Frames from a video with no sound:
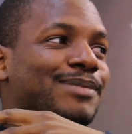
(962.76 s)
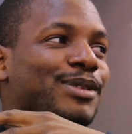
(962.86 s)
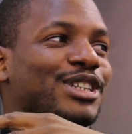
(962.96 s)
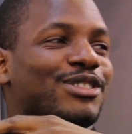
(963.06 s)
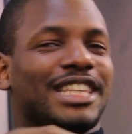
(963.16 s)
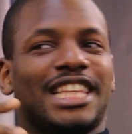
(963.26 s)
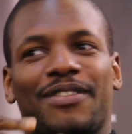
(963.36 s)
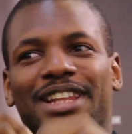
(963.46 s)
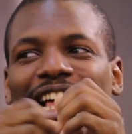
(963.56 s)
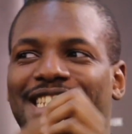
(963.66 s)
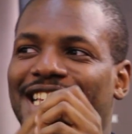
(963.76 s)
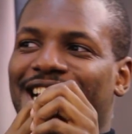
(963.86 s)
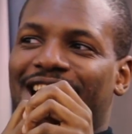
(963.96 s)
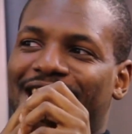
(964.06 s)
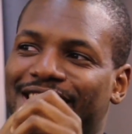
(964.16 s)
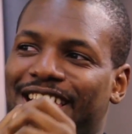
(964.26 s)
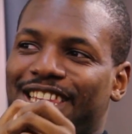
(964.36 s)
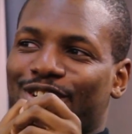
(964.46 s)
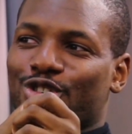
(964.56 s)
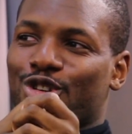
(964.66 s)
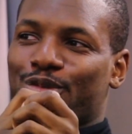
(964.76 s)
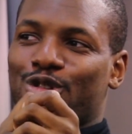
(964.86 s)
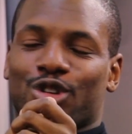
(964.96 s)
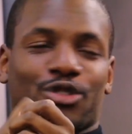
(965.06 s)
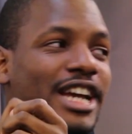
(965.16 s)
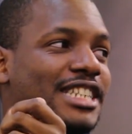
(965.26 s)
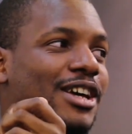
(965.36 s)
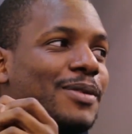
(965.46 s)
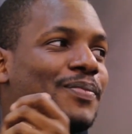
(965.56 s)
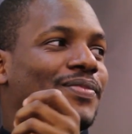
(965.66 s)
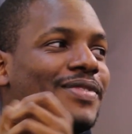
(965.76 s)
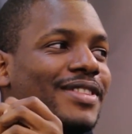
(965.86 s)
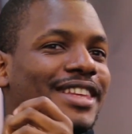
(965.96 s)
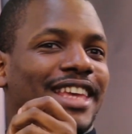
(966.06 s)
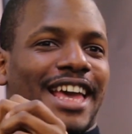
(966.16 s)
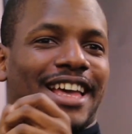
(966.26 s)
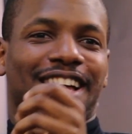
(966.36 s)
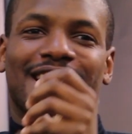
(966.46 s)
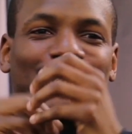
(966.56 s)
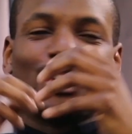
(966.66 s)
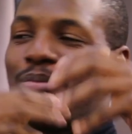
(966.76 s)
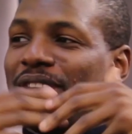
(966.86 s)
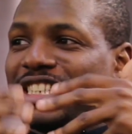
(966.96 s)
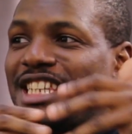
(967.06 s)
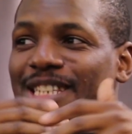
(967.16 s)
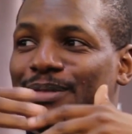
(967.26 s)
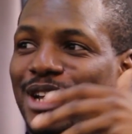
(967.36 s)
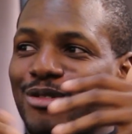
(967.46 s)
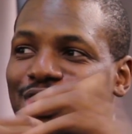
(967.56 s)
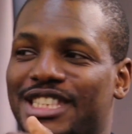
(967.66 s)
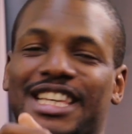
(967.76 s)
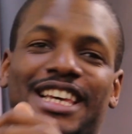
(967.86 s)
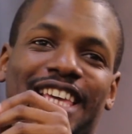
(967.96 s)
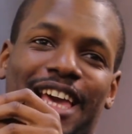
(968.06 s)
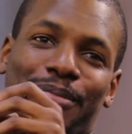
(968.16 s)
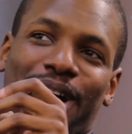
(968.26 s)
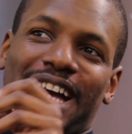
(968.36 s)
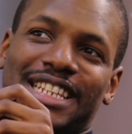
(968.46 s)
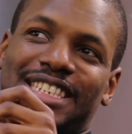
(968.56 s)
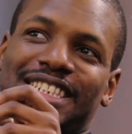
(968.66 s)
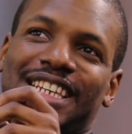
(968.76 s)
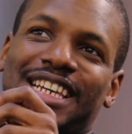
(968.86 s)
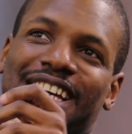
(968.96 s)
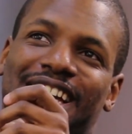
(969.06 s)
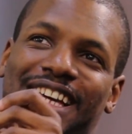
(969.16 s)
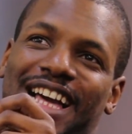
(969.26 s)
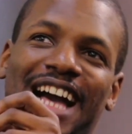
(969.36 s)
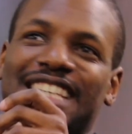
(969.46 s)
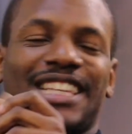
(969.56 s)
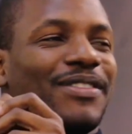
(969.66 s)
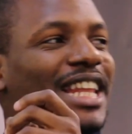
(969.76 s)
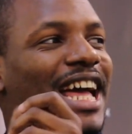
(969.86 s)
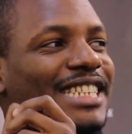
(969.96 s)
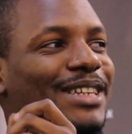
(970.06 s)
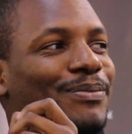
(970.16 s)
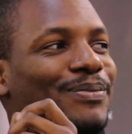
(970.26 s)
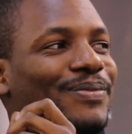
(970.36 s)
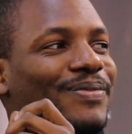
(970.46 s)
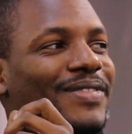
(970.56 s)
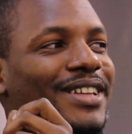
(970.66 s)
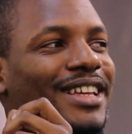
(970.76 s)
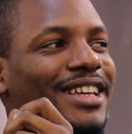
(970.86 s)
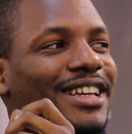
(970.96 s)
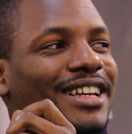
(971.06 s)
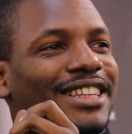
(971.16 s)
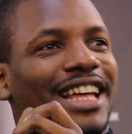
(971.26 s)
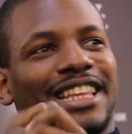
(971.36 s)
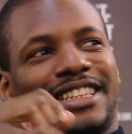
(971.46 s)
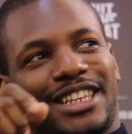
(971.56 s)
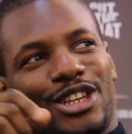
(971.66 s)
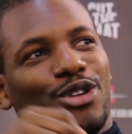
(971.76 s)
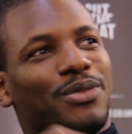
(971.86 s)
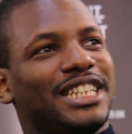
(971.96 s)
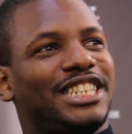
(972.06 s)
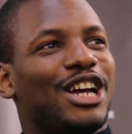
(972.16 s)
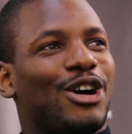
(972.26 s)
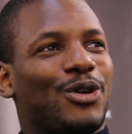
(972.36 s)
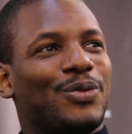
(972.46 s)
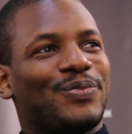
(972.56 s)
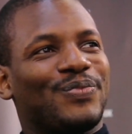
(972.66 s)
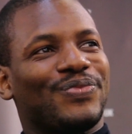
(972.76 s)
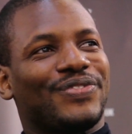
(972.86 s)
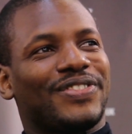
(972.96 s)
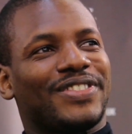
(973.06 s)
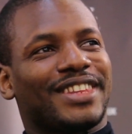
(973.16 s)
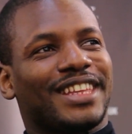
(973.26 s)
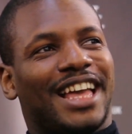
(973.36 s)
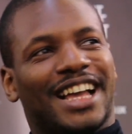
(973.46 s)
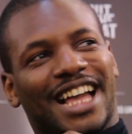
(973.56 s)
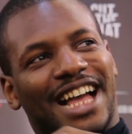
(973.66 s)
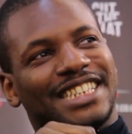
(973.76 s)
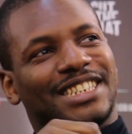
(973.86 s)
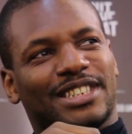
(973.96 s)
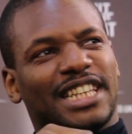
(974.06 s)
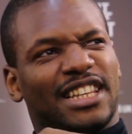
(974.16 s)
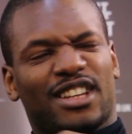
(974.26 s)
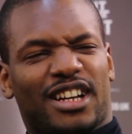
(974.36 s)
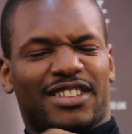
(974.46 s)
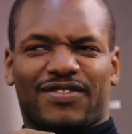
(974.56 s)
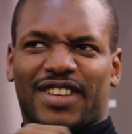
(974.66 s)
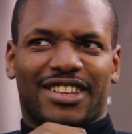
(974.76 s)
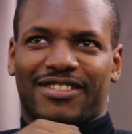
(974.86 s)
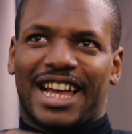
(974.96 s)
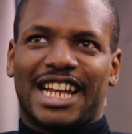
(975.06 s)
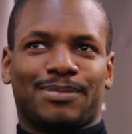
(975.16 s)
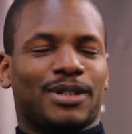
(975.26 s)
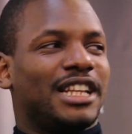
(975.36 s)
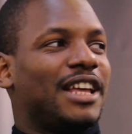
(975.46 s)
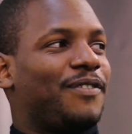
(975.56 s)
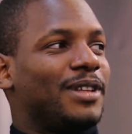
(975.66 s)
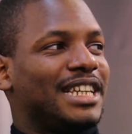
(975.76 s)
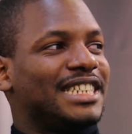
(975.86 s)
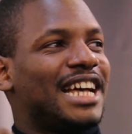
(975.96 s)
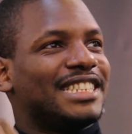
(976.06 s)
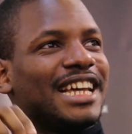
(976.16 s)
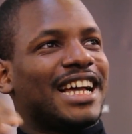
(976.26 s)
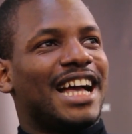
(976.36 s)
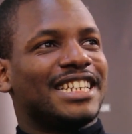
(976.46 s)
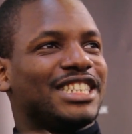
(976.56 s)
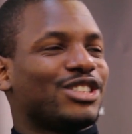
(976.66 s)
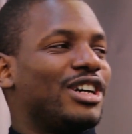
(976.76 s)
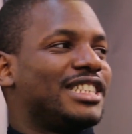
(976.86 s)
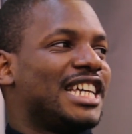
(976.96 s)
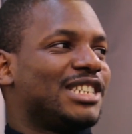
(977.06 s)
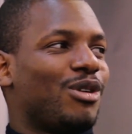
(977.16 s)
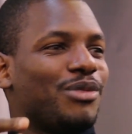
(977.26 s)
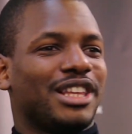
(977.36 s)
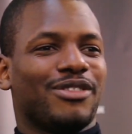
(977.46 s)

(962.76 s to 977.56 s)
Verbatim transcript: guys because there was another light skinned guy in, in the group called Grazer. Yeah, I shouldn't mention names, but there was. Yeah, but and Kyze never liked him. Now the, the you went jail and Kyze just saying, no, I, don't like this brother and everything. These times that Kyze just got a text on